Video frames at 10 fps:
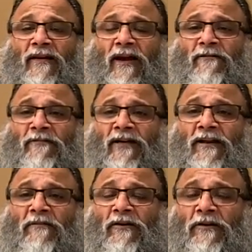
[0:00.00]
and
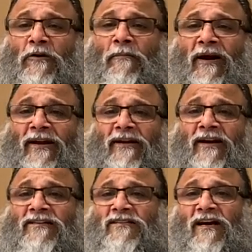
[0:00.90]
wherever your mind
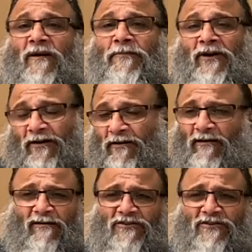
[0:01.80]
gets corrupted,